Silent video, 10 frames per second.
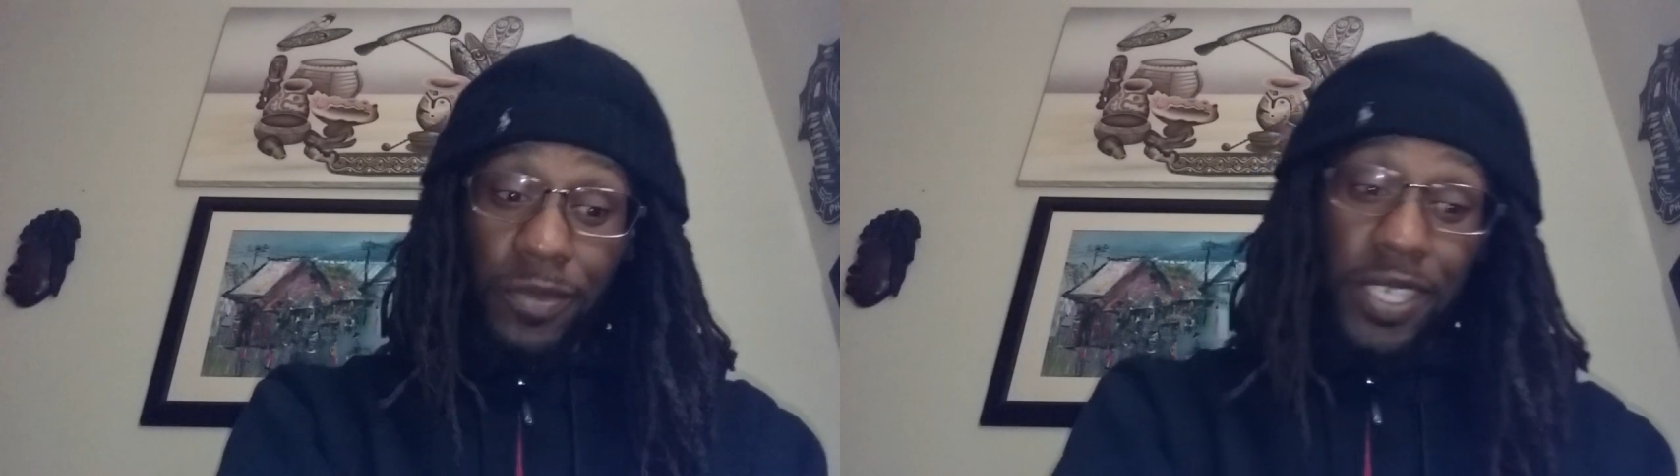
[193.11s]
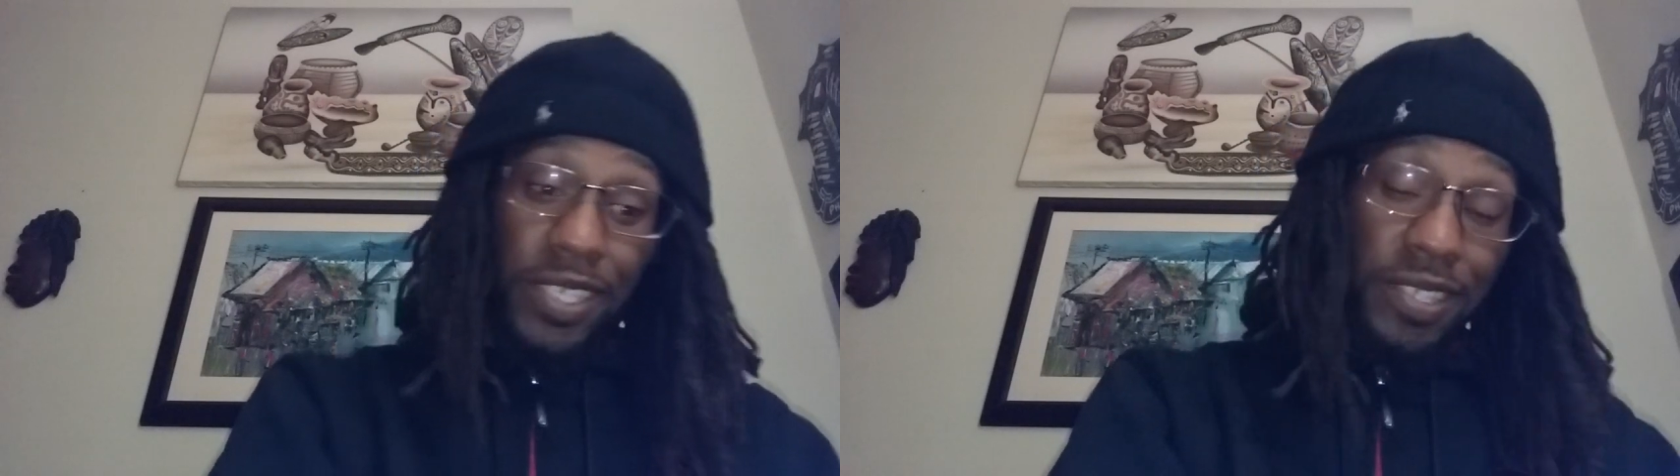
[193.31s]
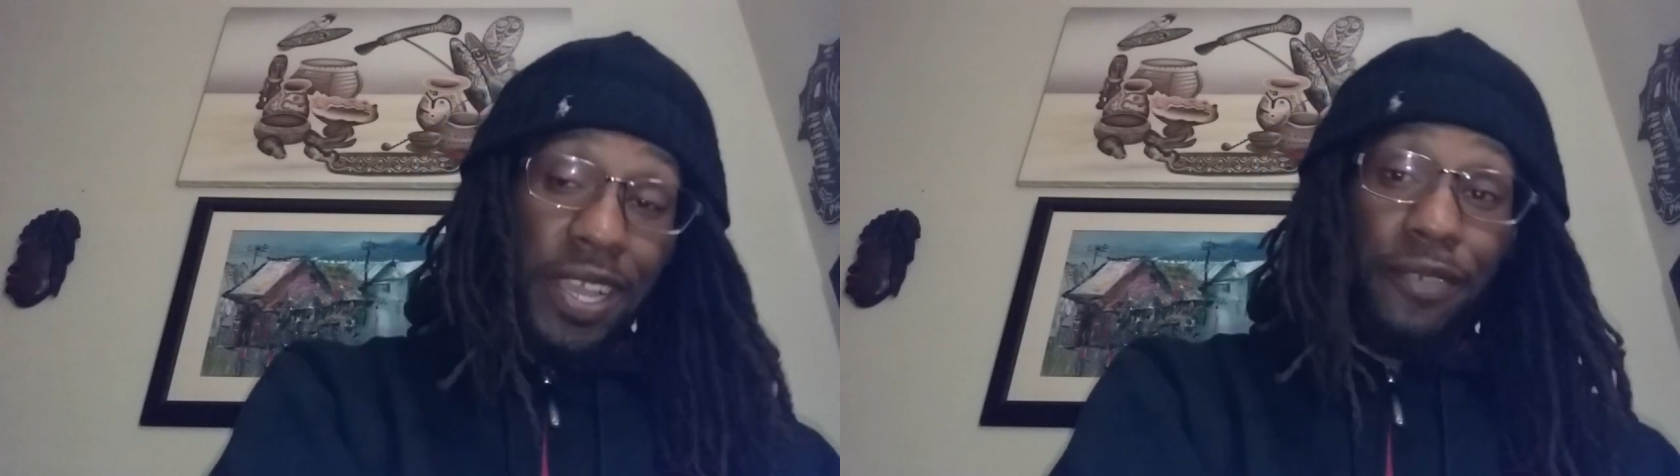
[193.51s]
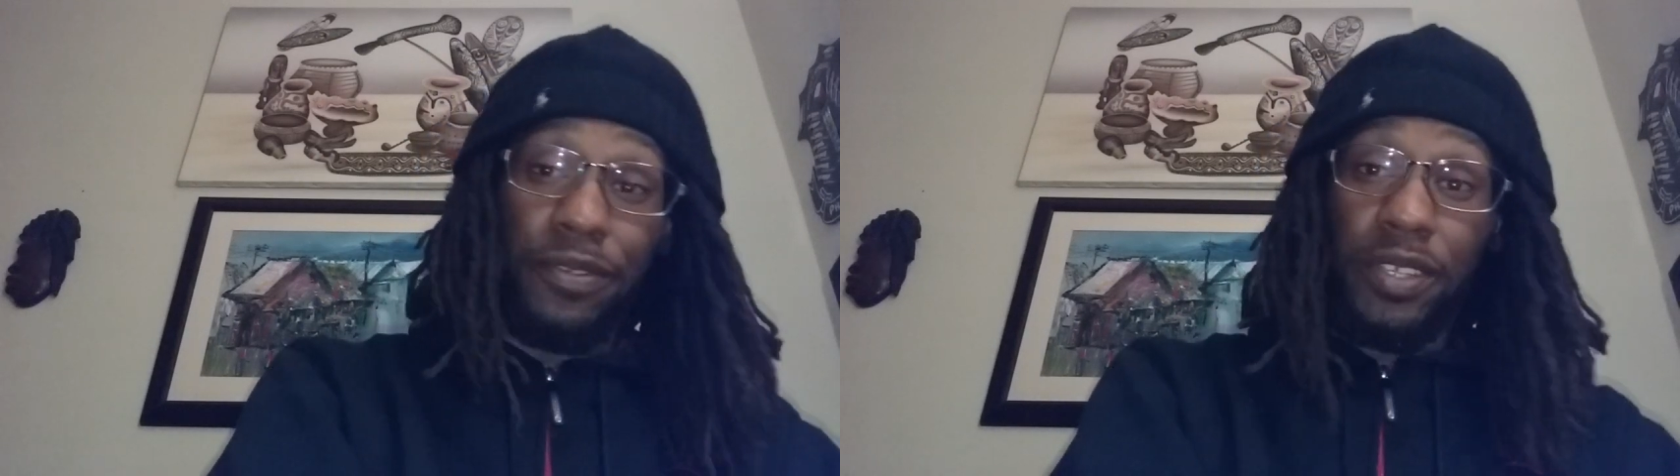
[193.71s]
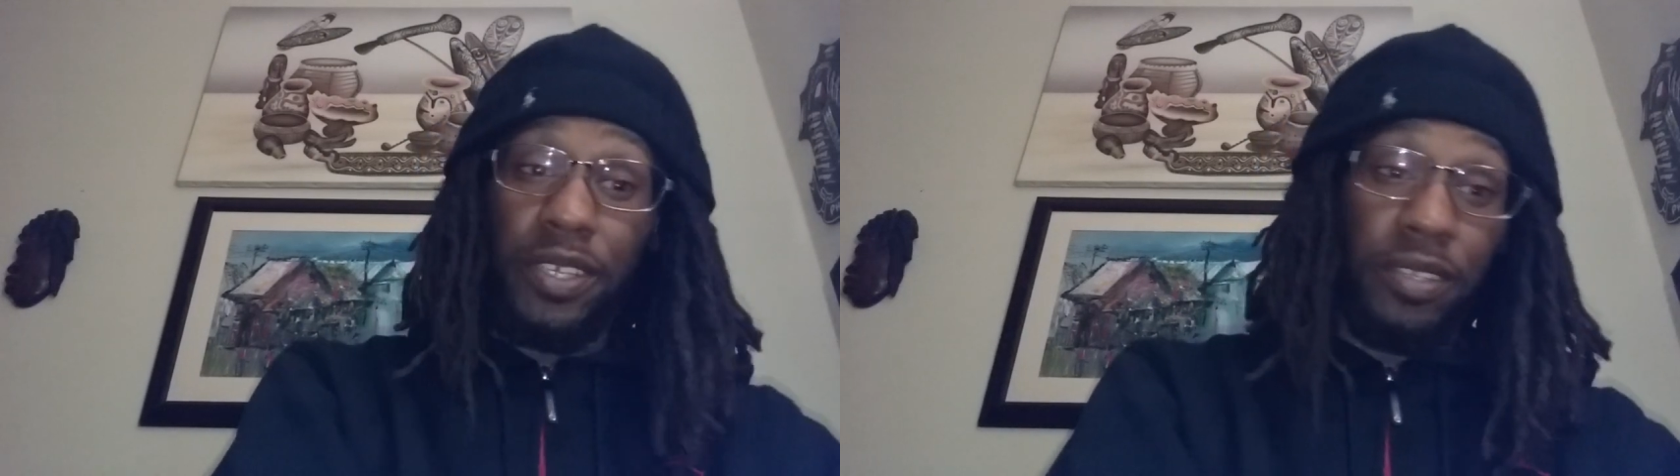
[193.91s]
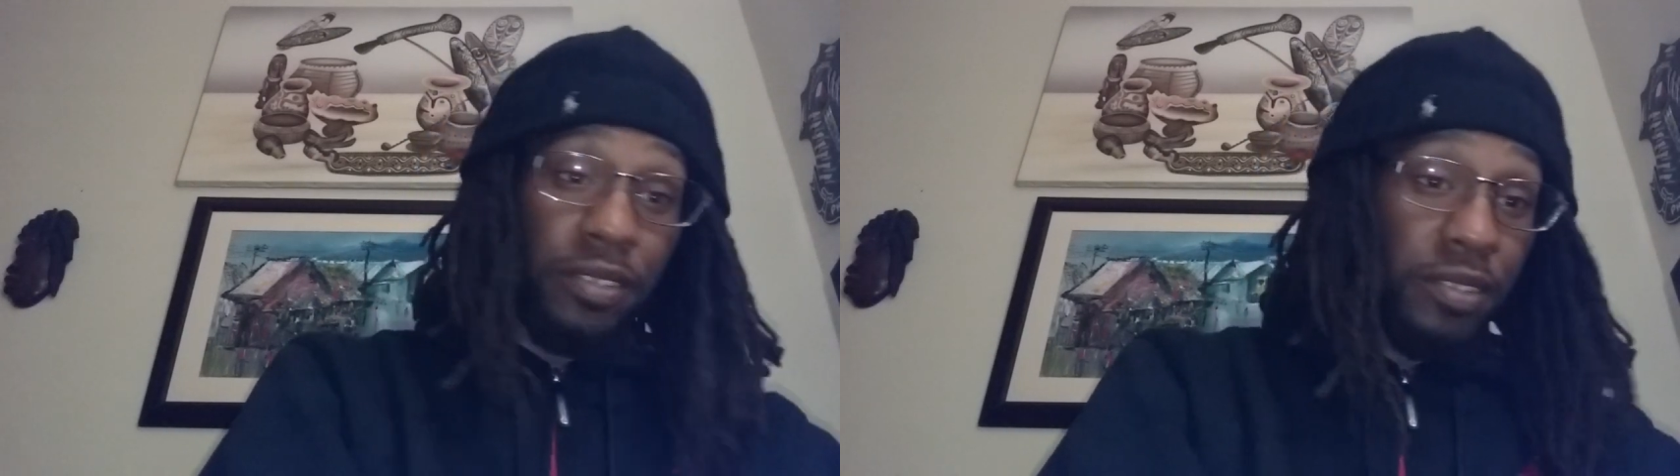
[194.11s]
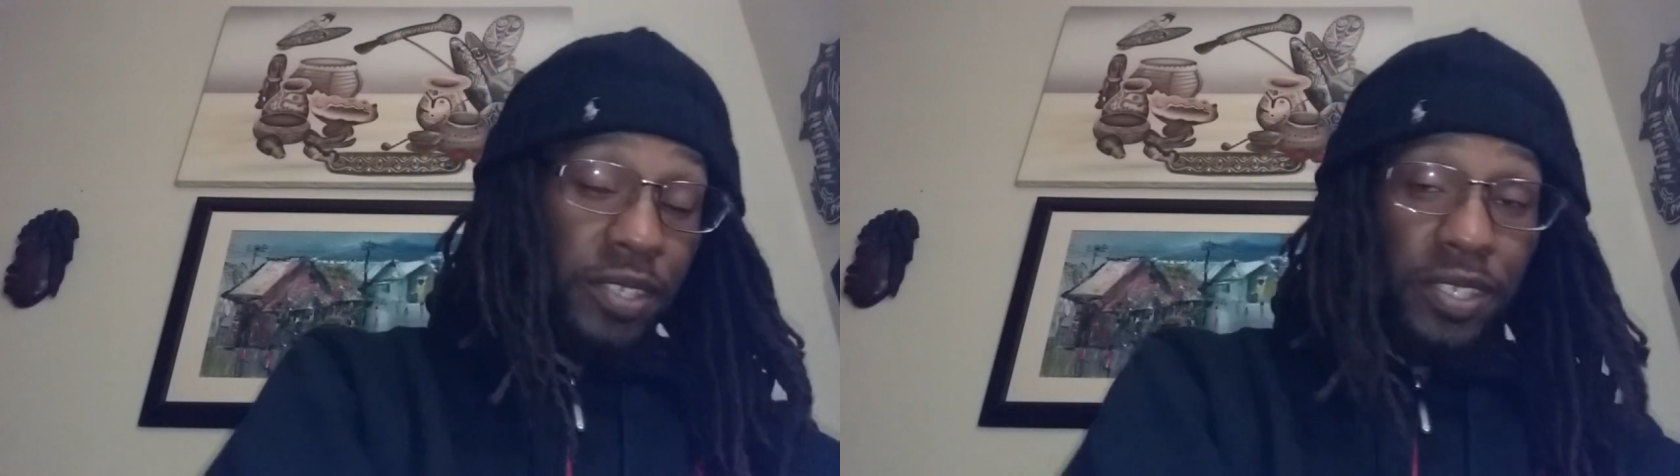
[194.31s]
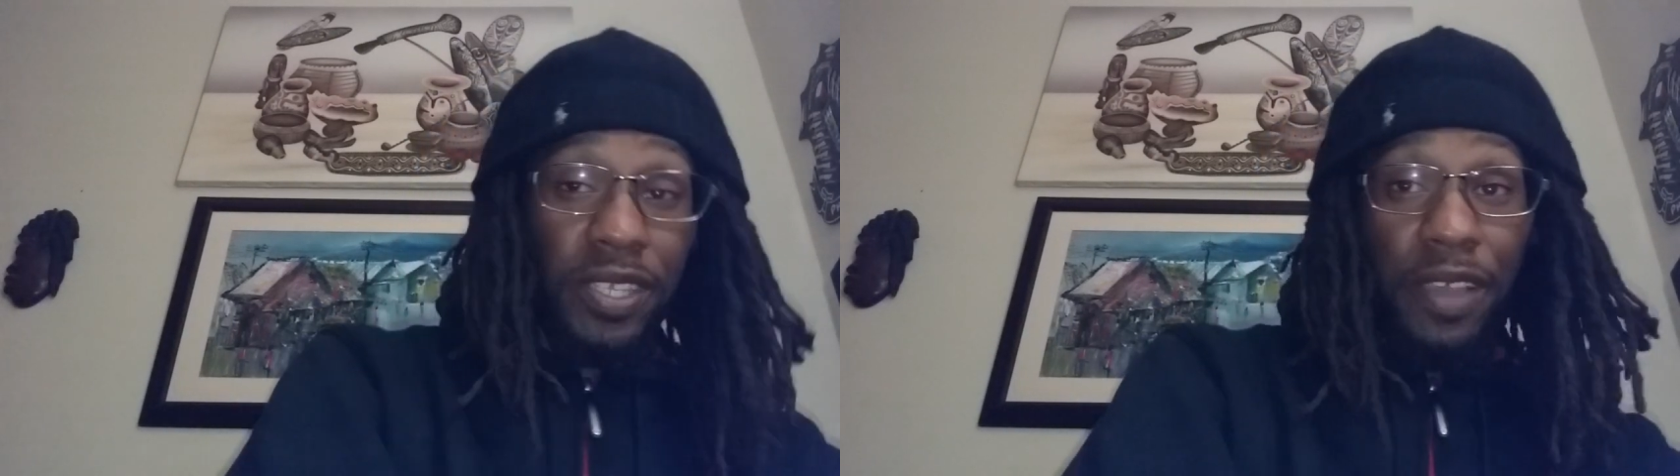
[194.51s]
it's
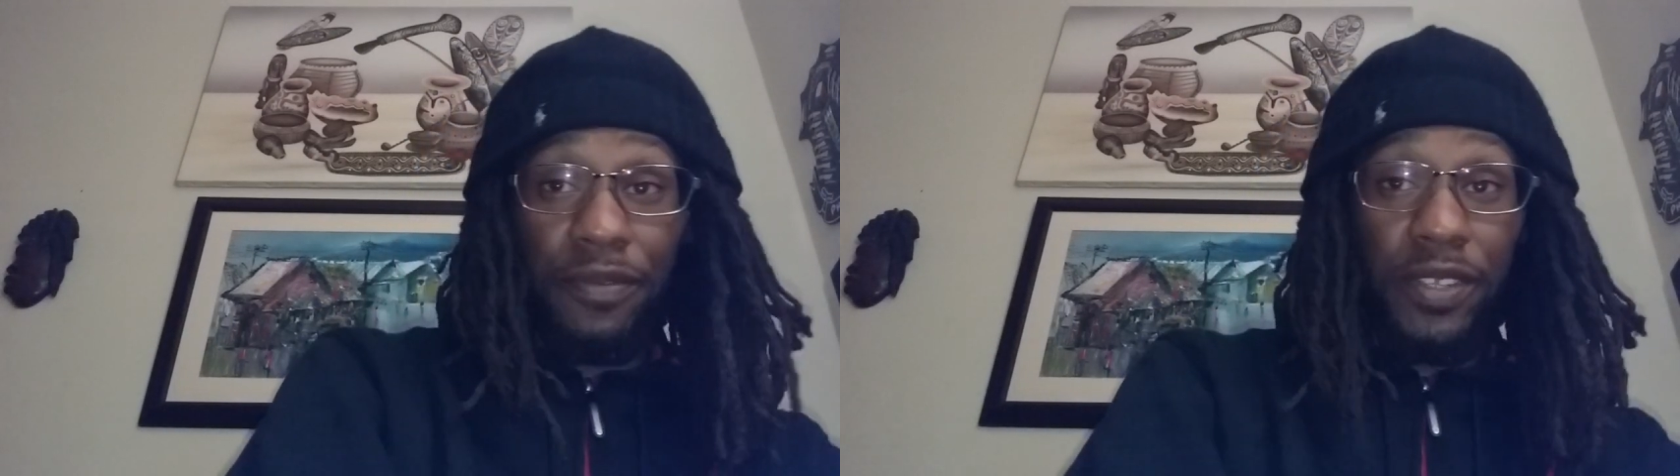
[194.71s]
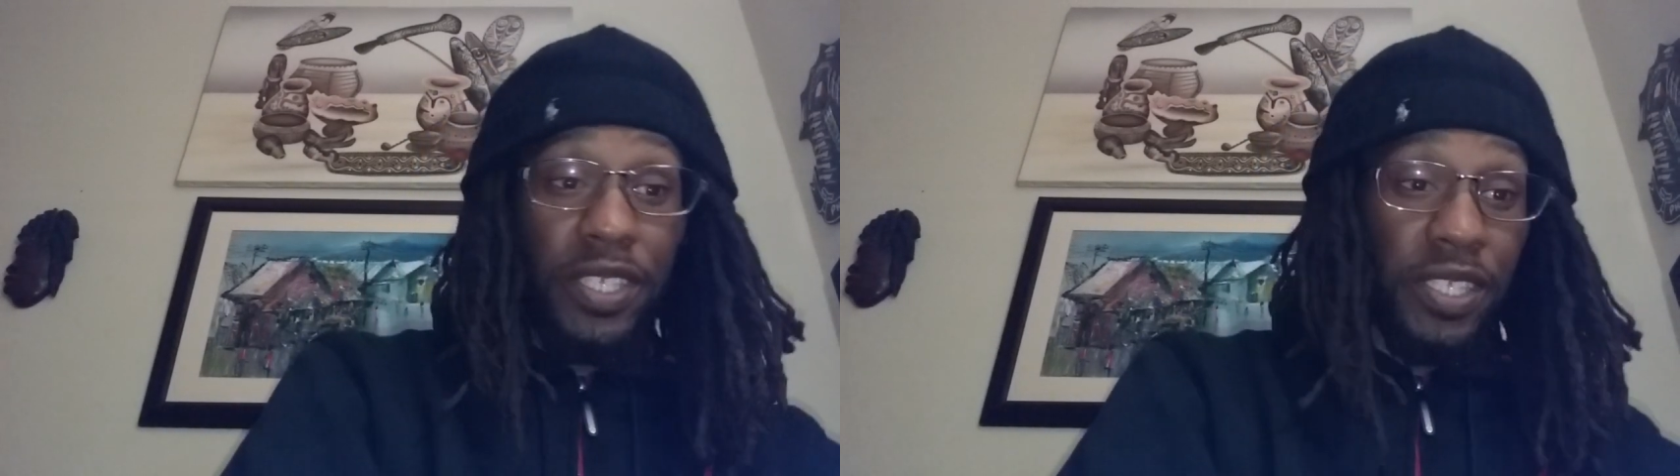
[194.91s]
definitely